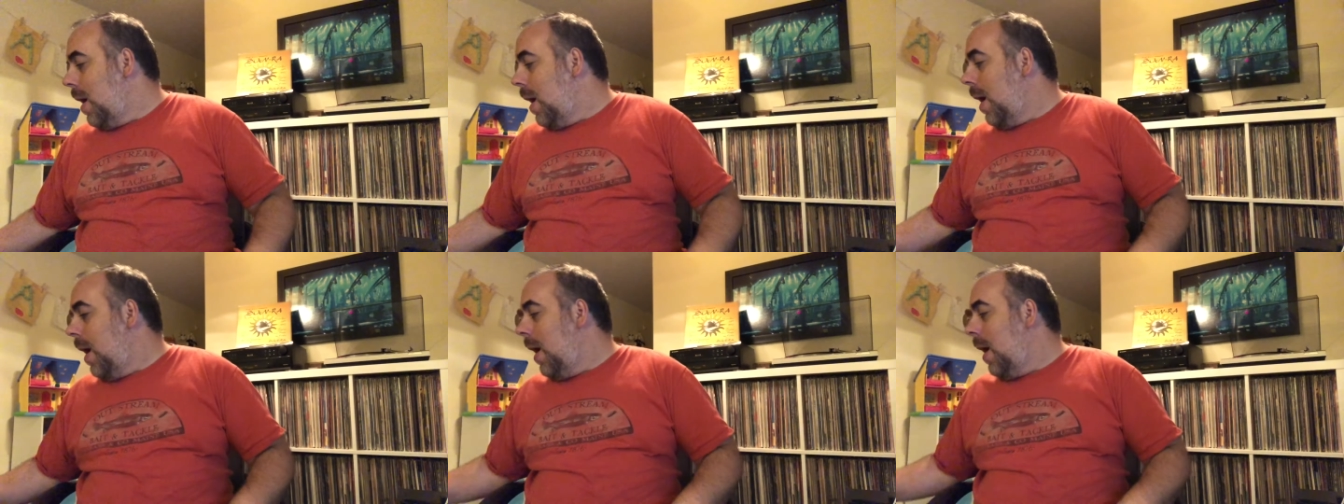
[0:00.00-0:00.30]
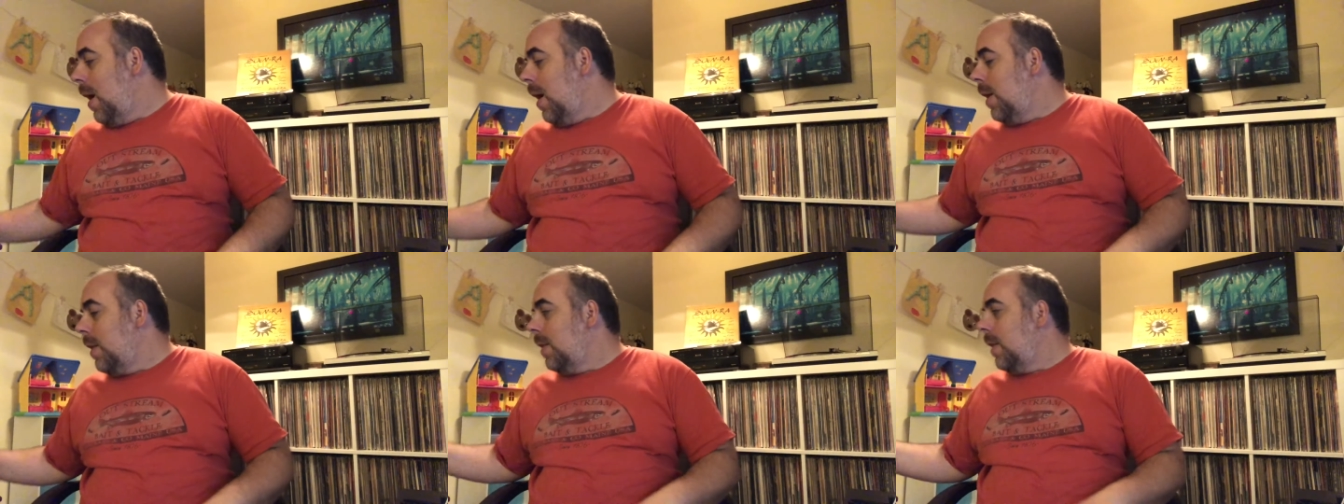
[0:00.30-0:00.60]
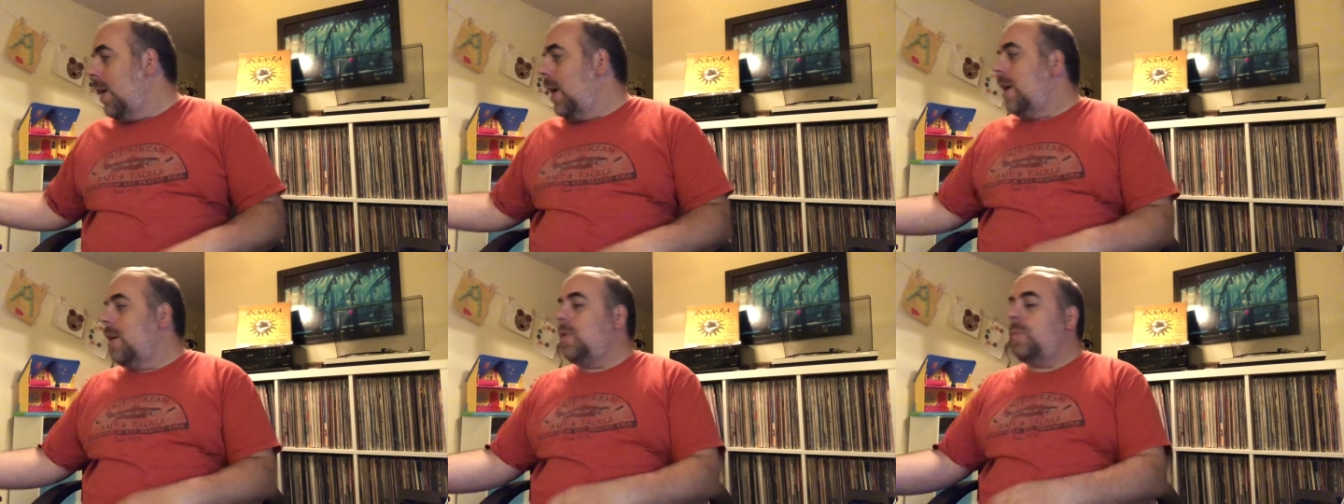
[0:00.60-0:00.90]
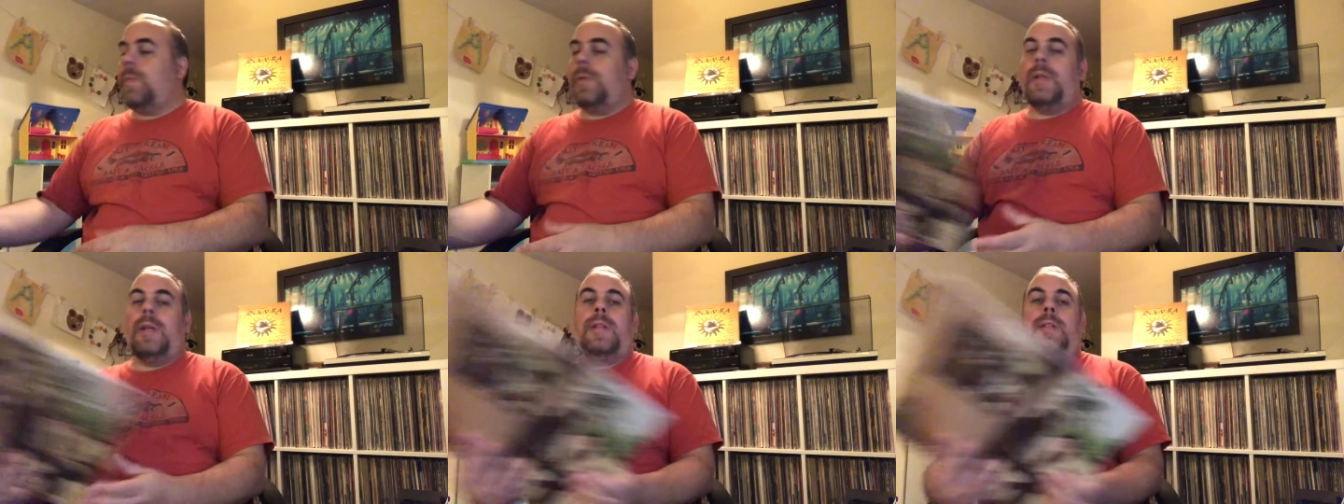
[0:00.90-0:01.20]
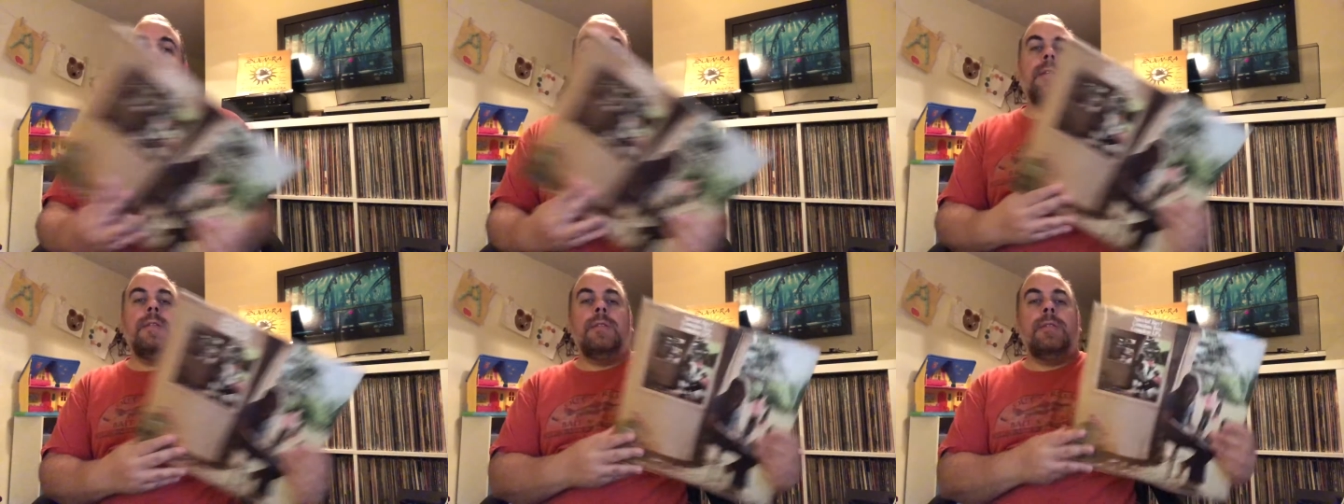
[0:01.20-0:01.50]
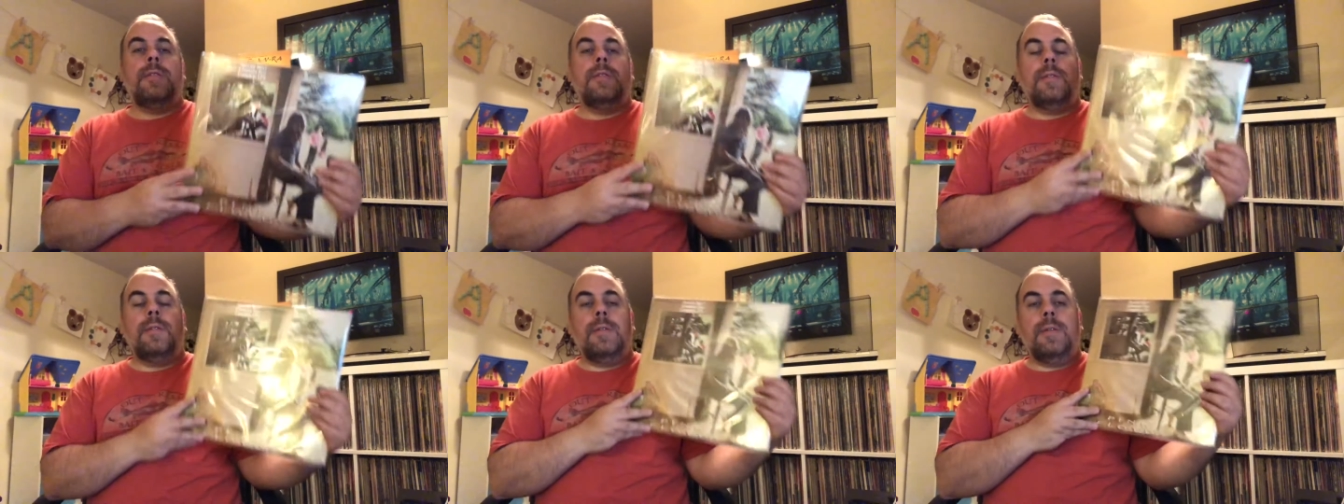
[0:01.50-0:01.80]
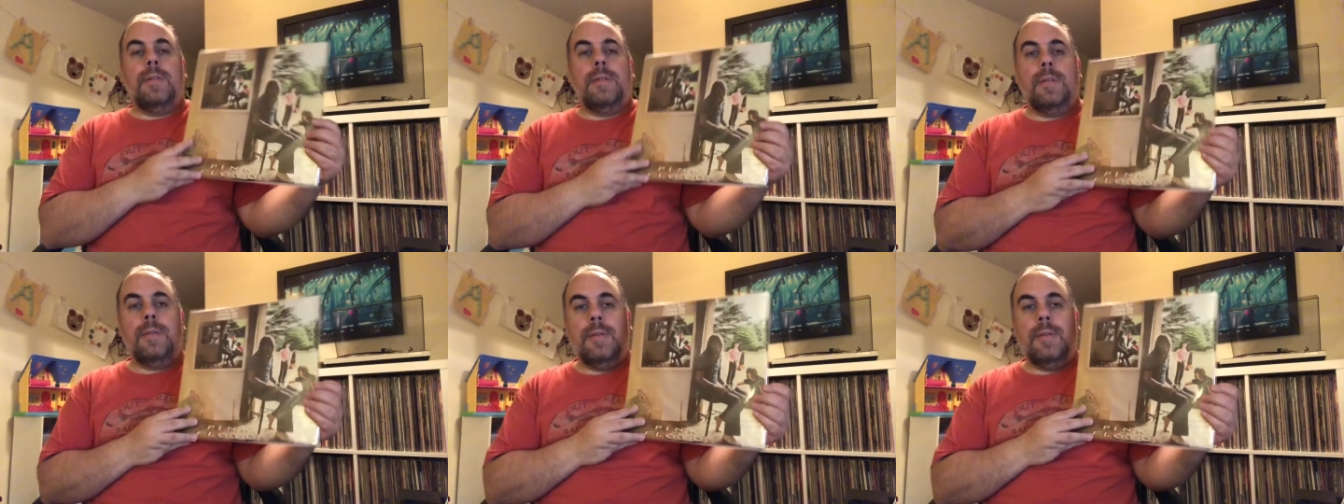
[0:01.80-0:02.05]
And last but not least,